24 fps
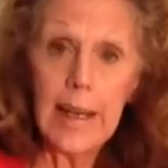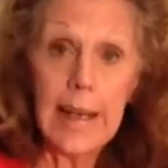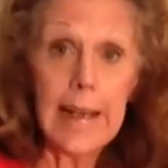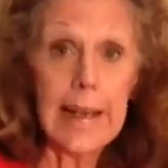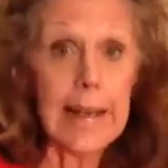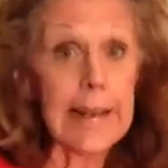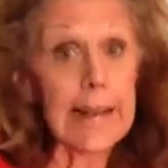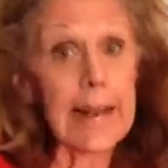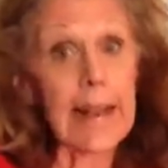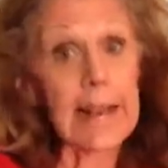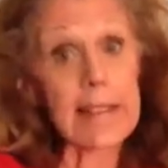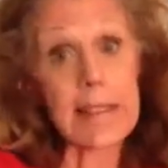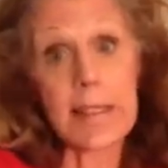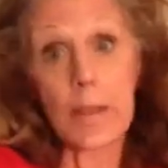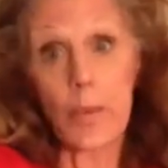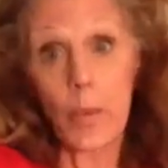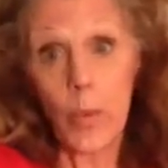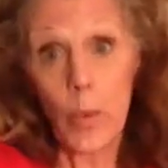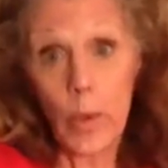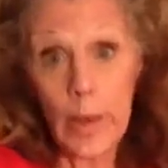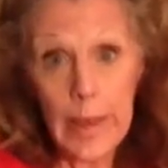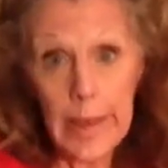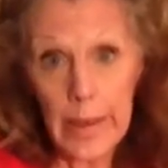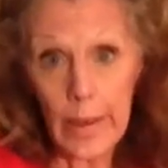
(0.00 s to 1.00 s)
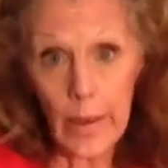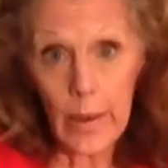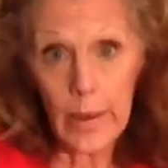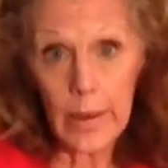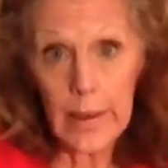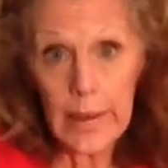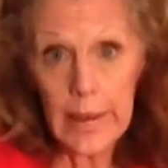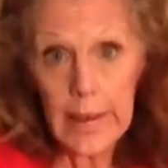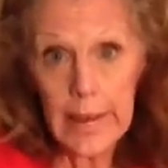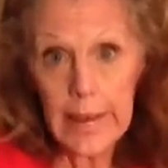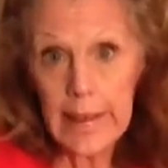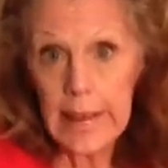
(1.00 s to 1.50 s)
And I said, "Well,
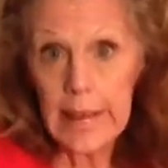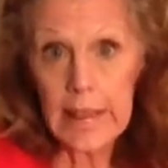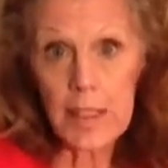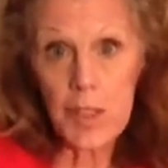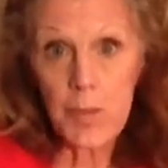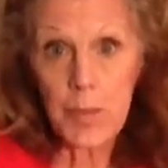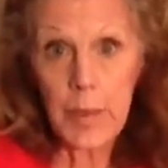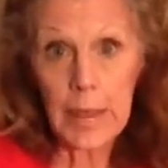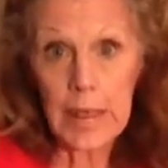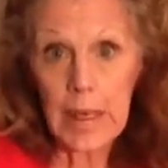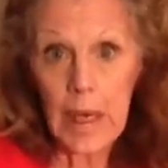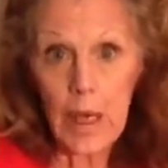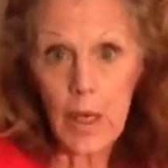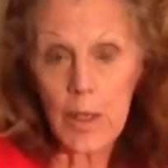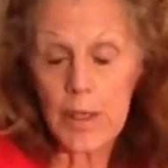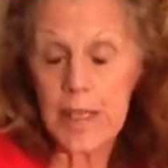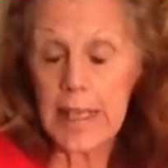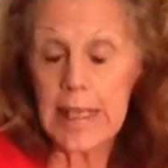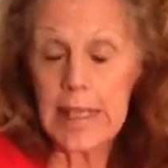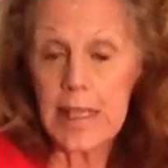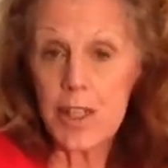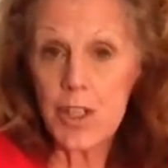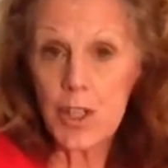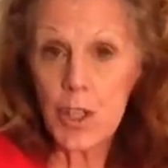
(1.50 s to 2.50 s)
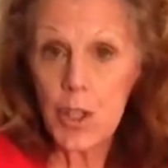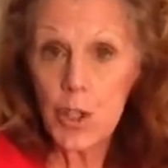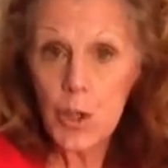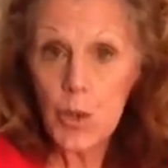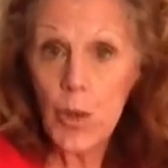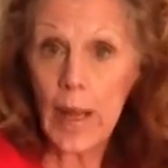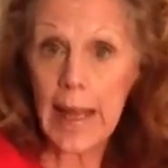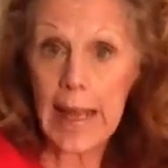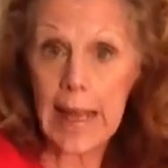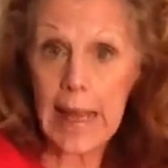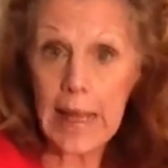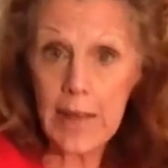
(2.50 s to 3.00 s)
it's because he's too
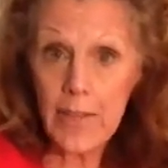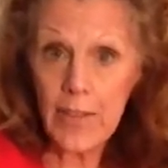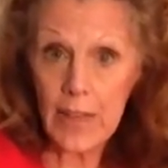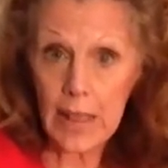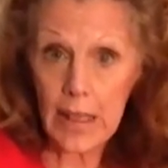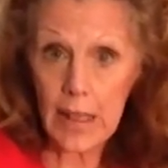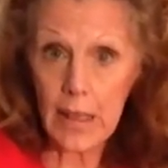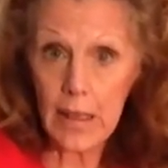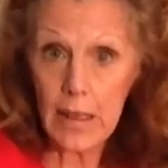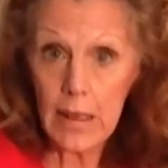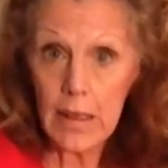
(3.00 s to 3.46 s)
heavy